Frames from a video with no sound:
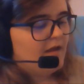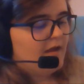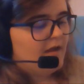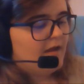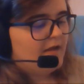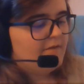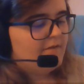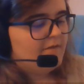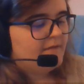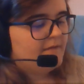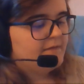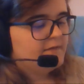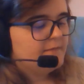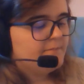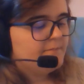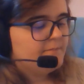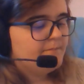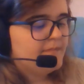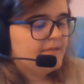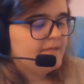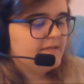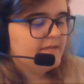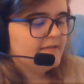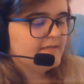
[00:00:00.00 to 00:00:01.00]
I found a
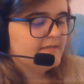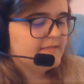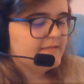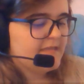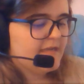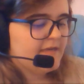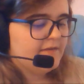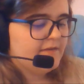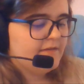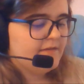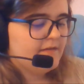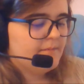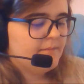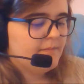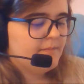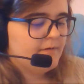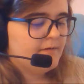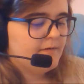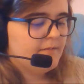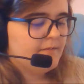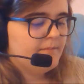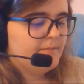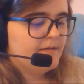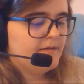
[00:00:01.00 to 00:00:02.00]
big container and
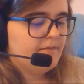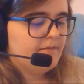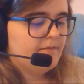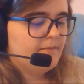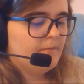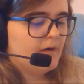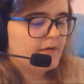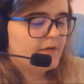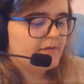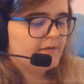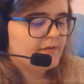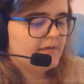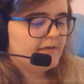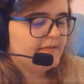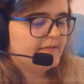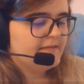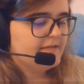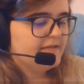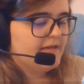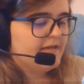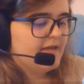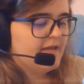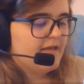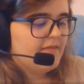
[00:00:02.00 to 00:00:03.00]
put a bit of water in
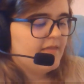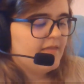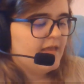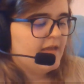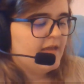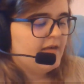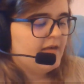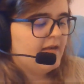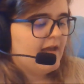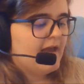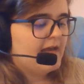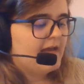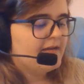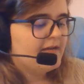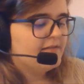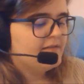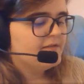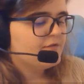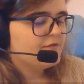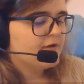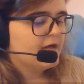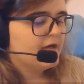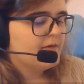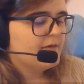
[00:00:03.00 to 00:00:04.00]
it, then added the
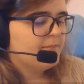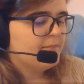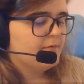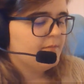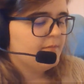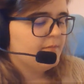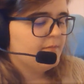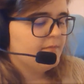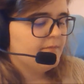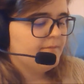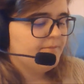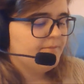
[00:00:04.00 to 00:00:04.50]
dried poop.